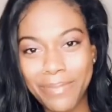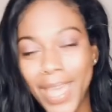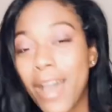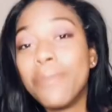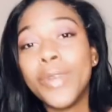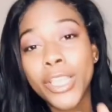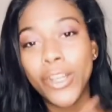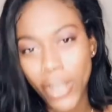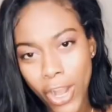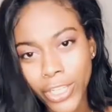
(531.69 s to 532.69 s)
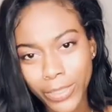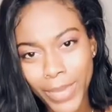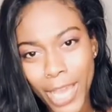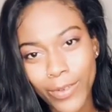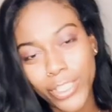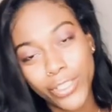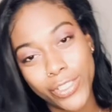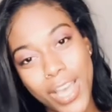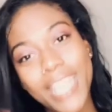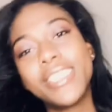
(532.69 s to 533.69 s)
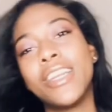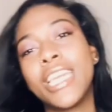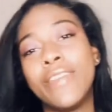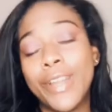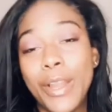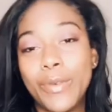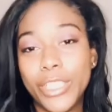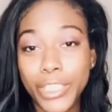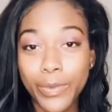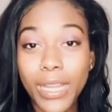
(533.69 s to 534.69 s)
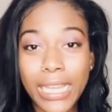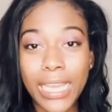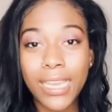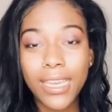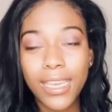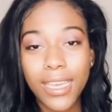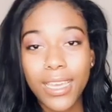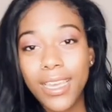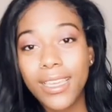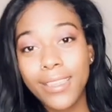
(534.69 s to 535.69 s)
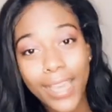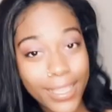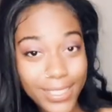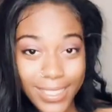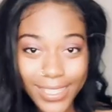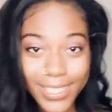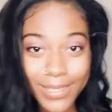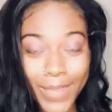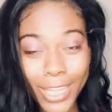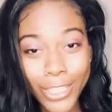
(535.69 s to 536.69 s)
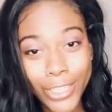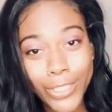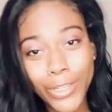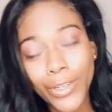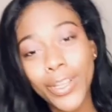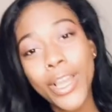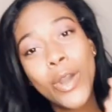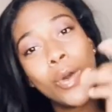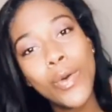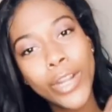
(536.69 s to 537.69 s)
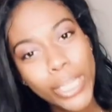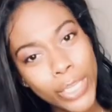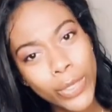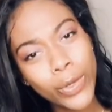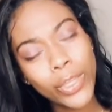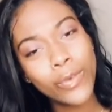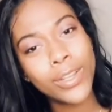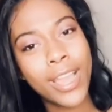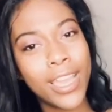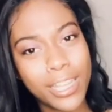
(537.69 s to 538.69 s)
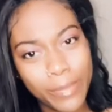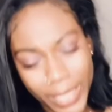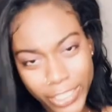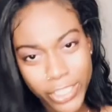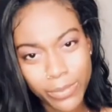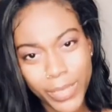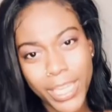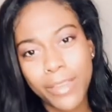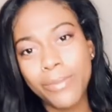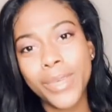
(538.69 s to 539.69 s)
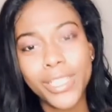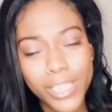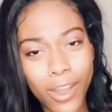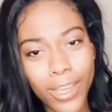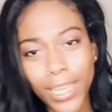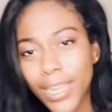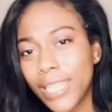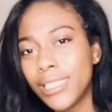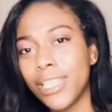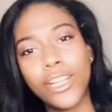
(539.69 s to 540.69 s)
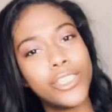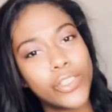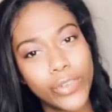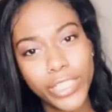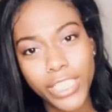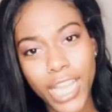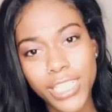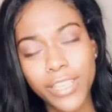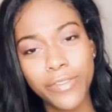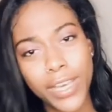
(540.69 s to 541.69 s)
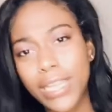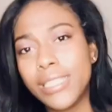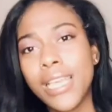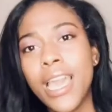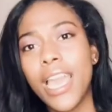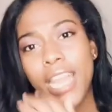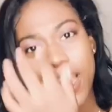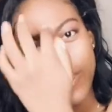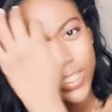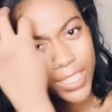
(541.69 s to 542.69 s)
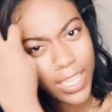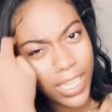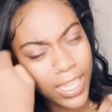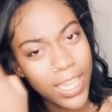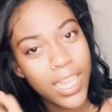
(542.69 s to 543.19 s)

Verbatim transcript: Now I'm really gonna argue back with you. So I started giving her what she wanted. Yes, this is my dude. Who are you? You were not in the picture. Me and him been talking. I sent her screenshots of us and everything.